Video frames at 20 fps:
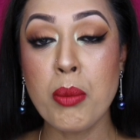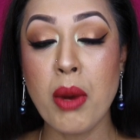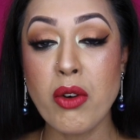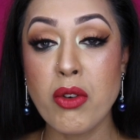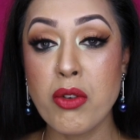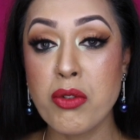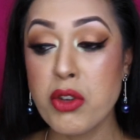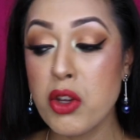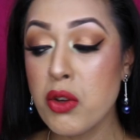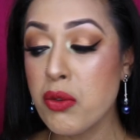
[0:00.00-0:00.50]
my
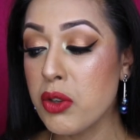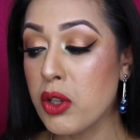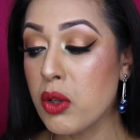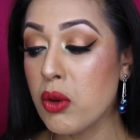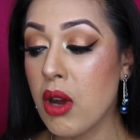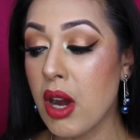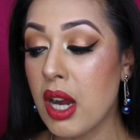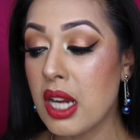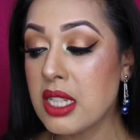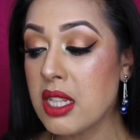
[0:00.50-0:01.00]
review for you
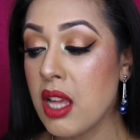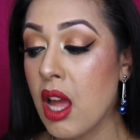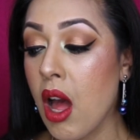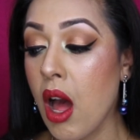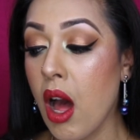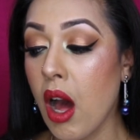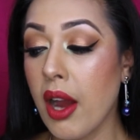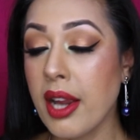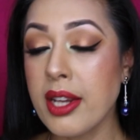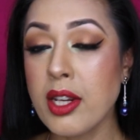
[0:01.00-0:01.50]
guys,
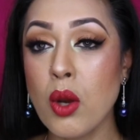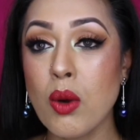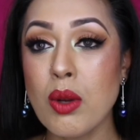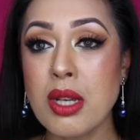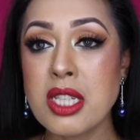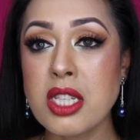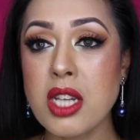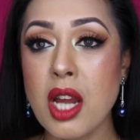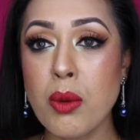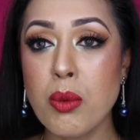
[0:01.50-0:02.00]
I
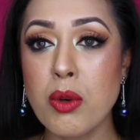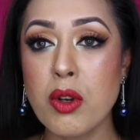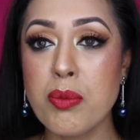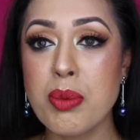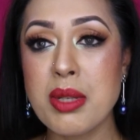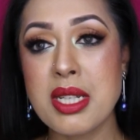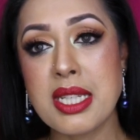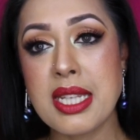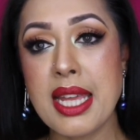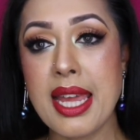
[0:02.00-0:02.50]
noticed I would have
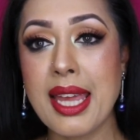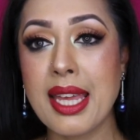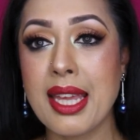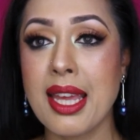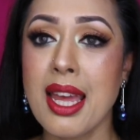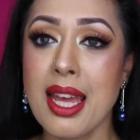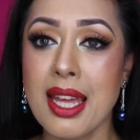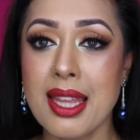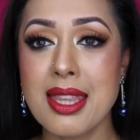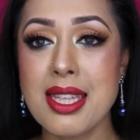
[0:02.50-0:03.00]
been saying
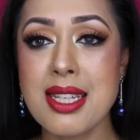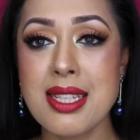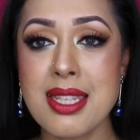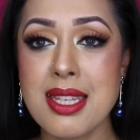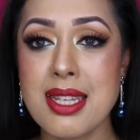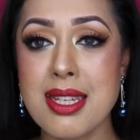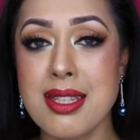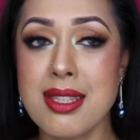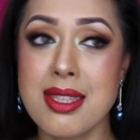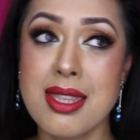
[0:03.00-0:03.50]
this
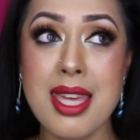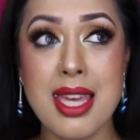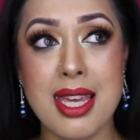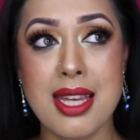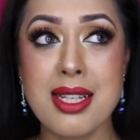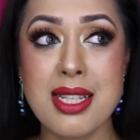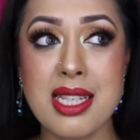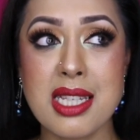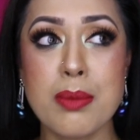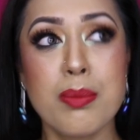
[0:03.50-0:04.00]
is
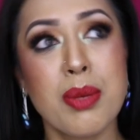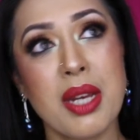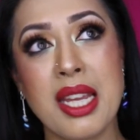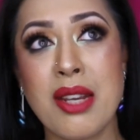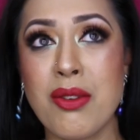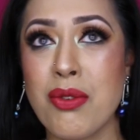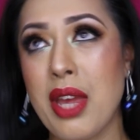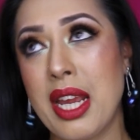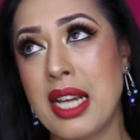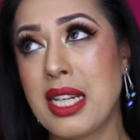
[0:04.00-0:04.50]
this, but
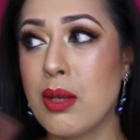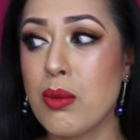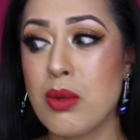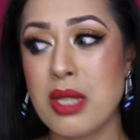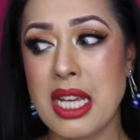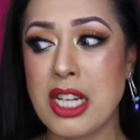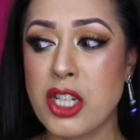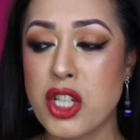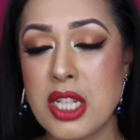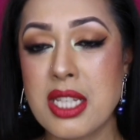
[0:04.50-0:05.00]
in fact it
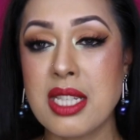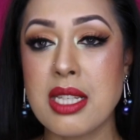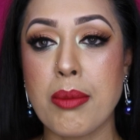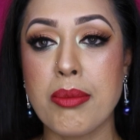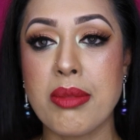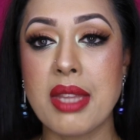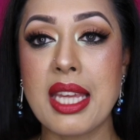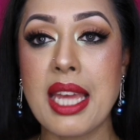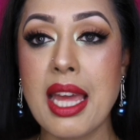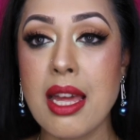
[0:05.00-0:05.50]
was actually
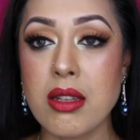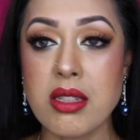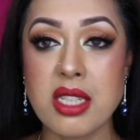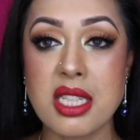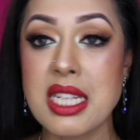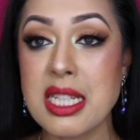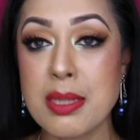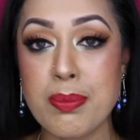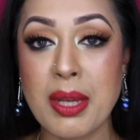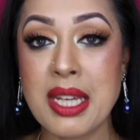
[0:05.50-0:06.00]
something else.
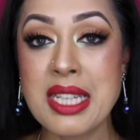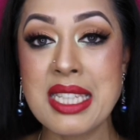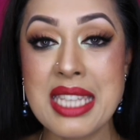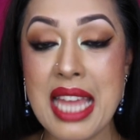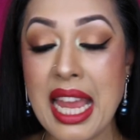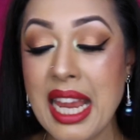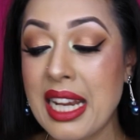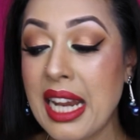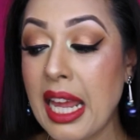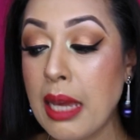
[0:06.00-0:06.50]
It's because
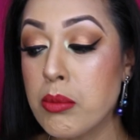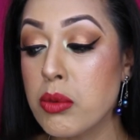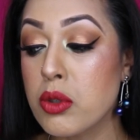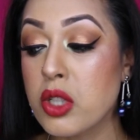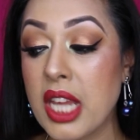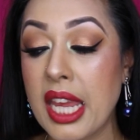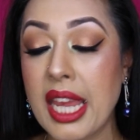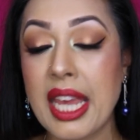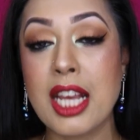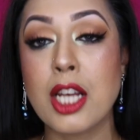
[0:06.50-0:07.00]
they
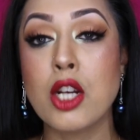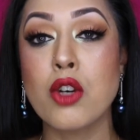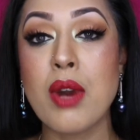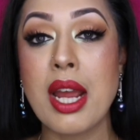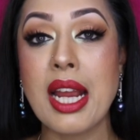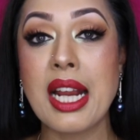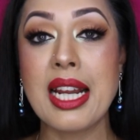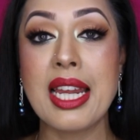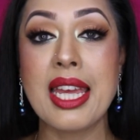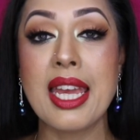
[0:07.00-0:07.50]
labelled it
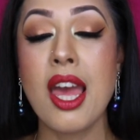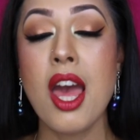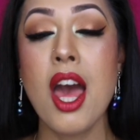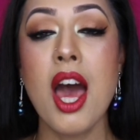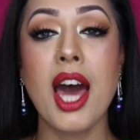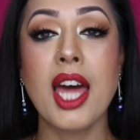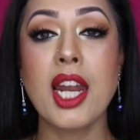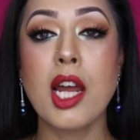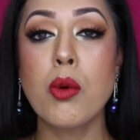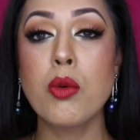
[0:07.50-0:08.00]
incorrectly
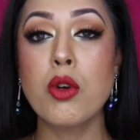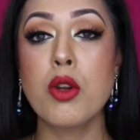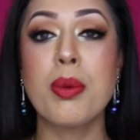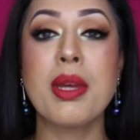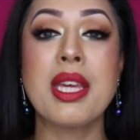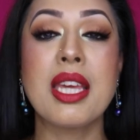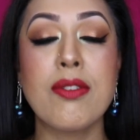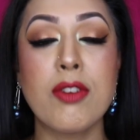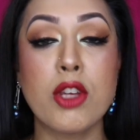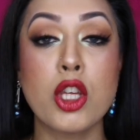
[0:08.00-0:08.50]
and I would have
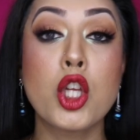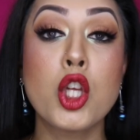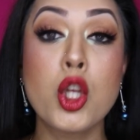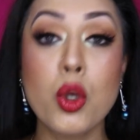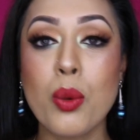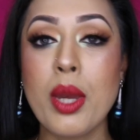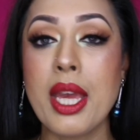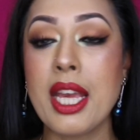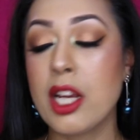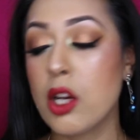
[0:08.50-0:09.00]
been giving
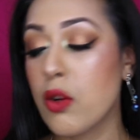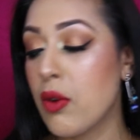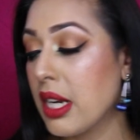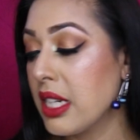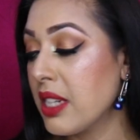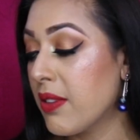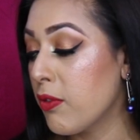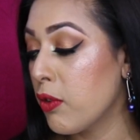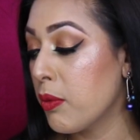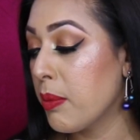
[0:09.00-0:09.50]
you
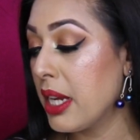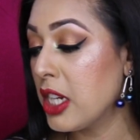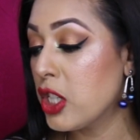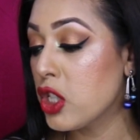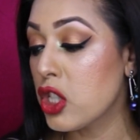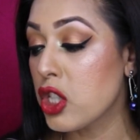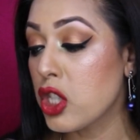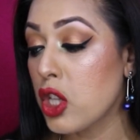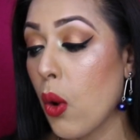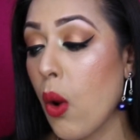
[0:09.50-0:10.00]
incorrect
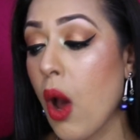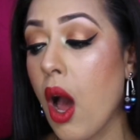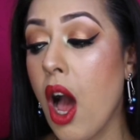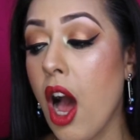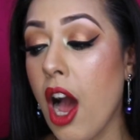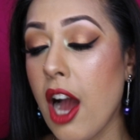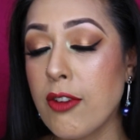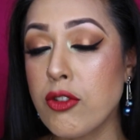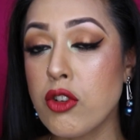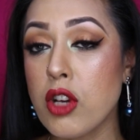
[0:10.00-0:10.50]
information. So
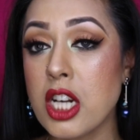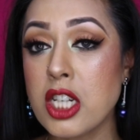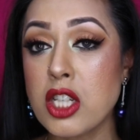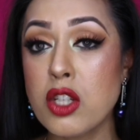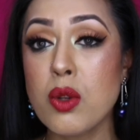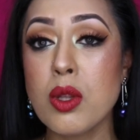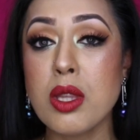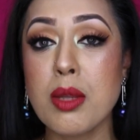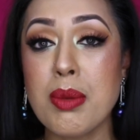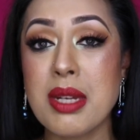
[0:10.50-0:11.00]
I've tried to
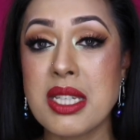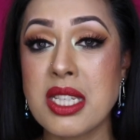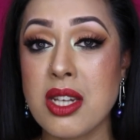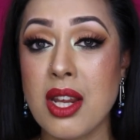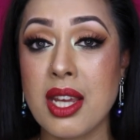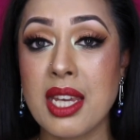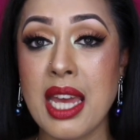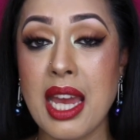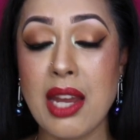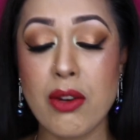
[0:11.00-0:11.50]
do it the best
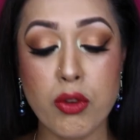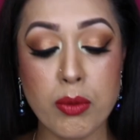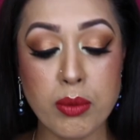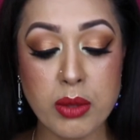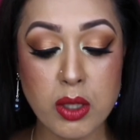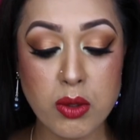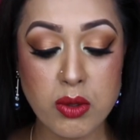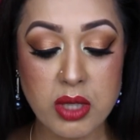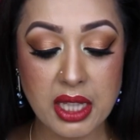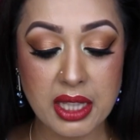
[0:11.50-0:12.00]
I can from
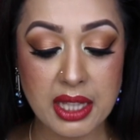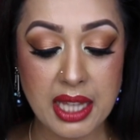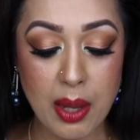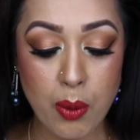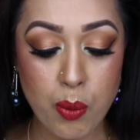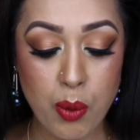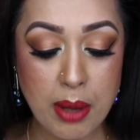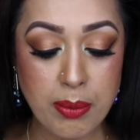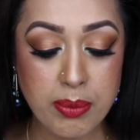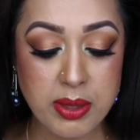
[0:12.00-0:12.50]
using
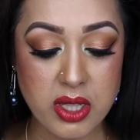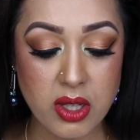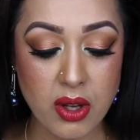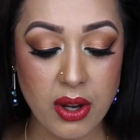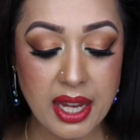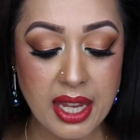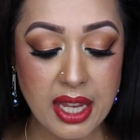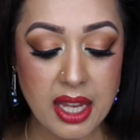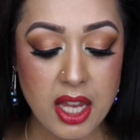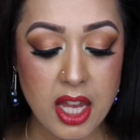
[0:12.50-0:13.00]
their
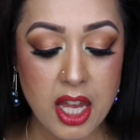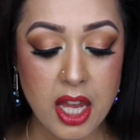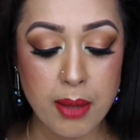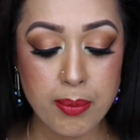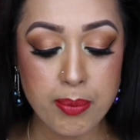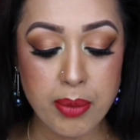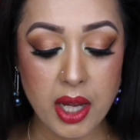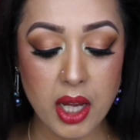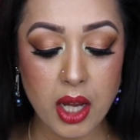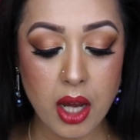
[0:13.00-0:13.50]
website,
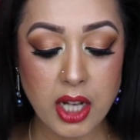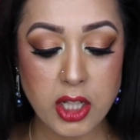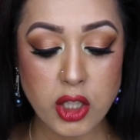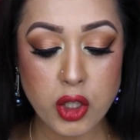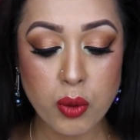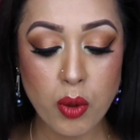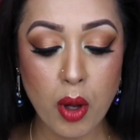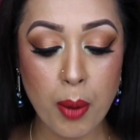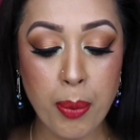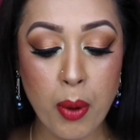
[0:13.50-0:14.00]
but I
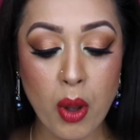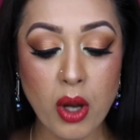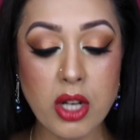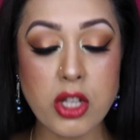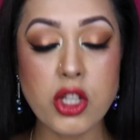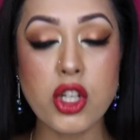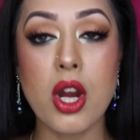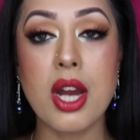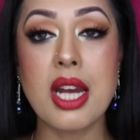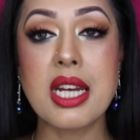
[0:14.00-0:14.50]
do
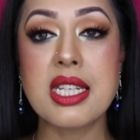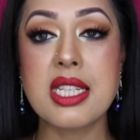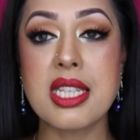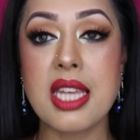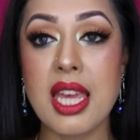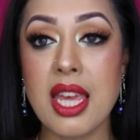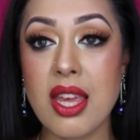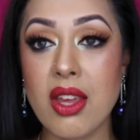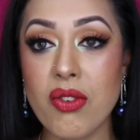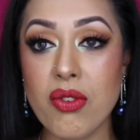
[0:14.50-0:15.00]
apologise
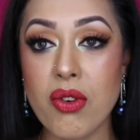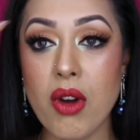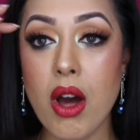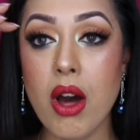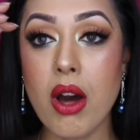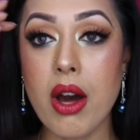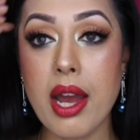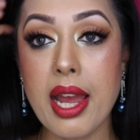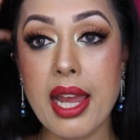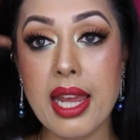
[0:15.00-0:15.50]
if
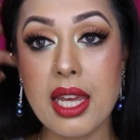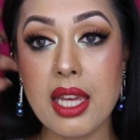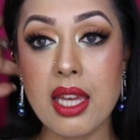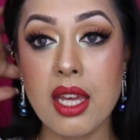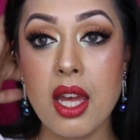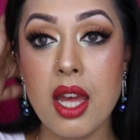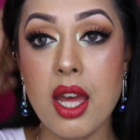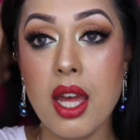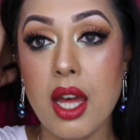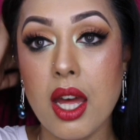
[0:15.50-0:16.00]
I
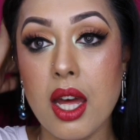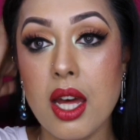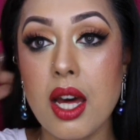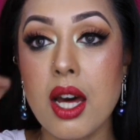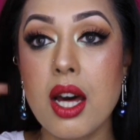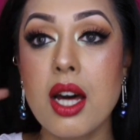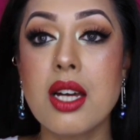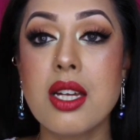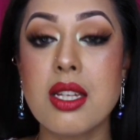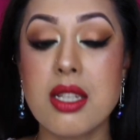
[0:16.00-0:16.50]

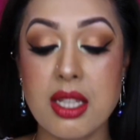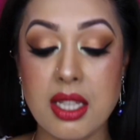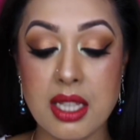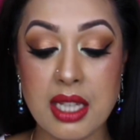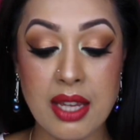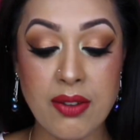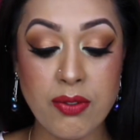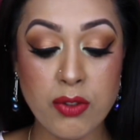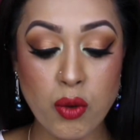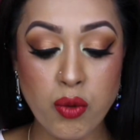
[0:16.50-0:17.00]
uh,
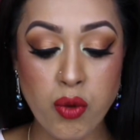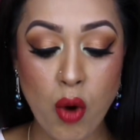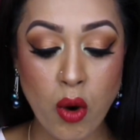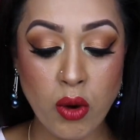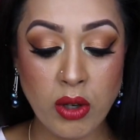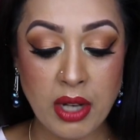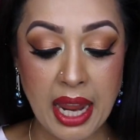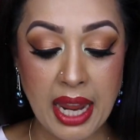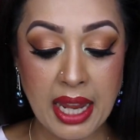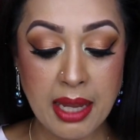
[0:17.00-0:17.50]
give the
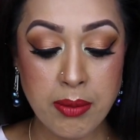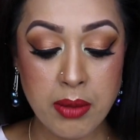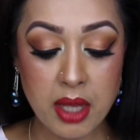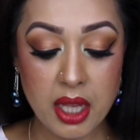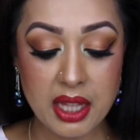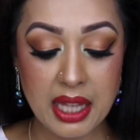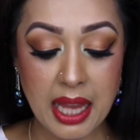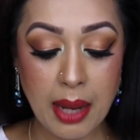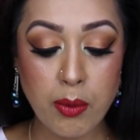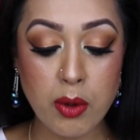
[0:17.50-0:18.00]
wrong name.
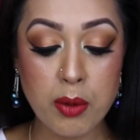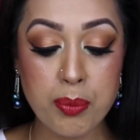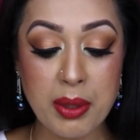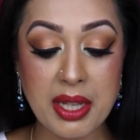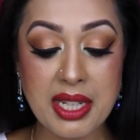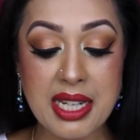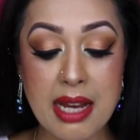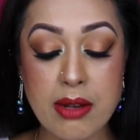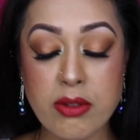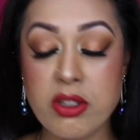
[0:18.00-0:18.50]
That would
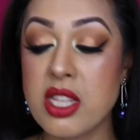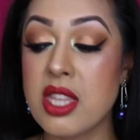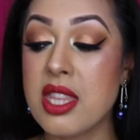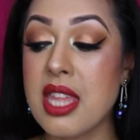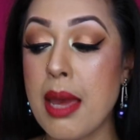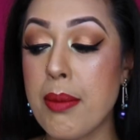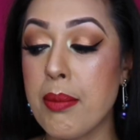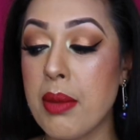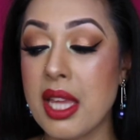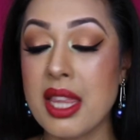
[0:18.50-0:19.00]
be down to
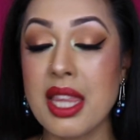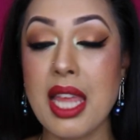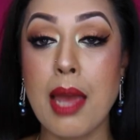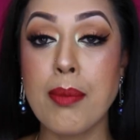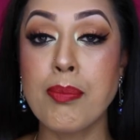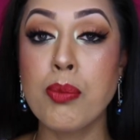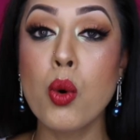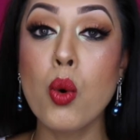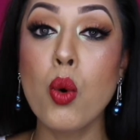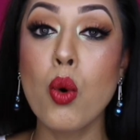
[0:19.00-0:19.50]
them and their
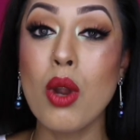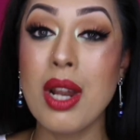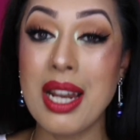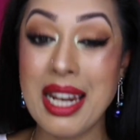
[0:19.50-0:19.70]
poor